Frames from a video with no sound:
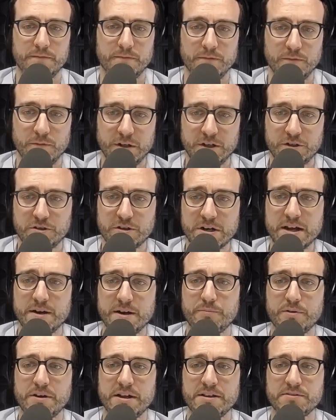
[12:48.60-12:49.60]
when trying to
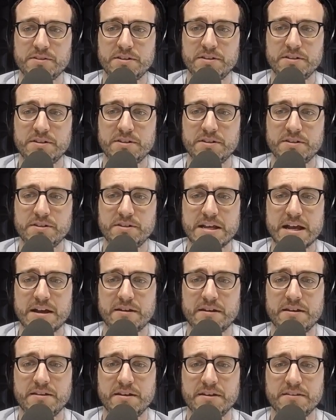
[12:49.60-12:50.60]
pronounce the TH sound.
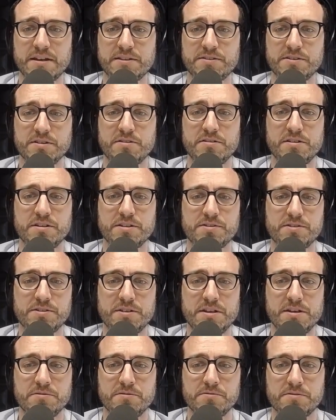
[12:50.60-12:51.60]
I think that's a good
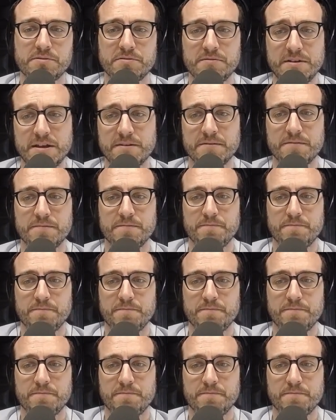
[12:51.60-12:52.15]
excuse. Yeah.